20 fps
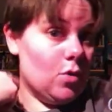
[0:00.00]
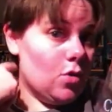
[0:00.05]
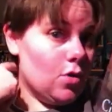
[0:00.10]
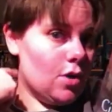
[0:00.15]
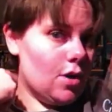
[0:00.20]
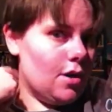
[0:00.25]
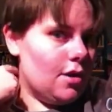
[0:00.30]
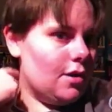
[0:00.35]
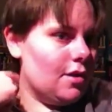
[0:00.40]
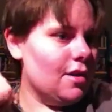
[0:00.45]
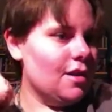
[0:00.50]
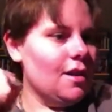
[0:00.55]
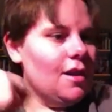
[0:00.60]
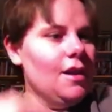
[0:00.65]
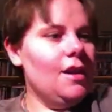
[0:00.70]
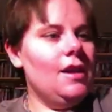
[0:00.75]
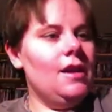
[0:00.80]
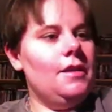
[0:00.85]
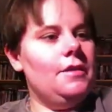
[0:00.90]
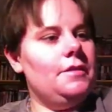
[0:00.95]
more.
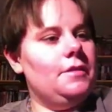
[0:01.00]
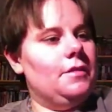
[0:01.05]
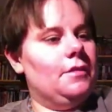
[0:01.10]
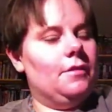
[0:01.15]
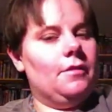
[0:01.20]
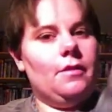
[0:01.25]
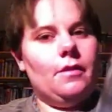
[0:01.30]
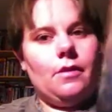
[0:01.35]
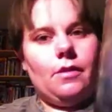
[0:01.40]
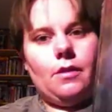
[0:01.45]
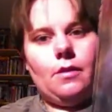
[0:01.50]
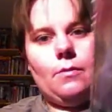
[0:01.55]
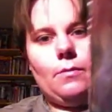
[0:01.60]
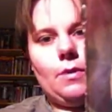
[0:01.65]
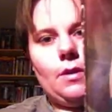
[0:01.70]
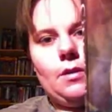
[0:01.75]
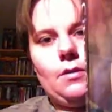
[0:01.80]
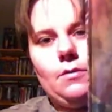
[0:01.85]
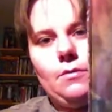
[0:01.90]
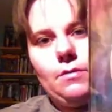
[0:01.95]
So there
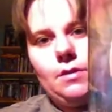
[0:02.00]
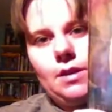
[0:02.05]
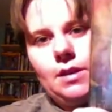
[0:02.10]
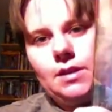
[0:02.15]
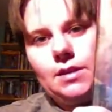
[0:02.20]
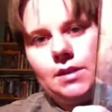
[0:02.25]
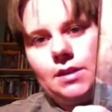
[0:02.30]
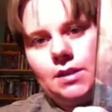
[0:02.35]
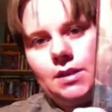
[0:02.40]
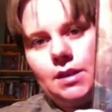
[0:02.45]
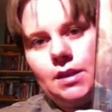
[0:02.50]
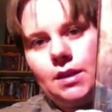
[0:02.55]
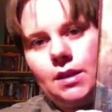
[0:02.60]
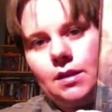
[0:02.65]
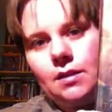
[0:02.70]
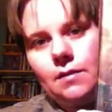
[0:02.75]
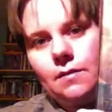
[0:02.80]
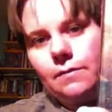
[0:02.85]
we go, City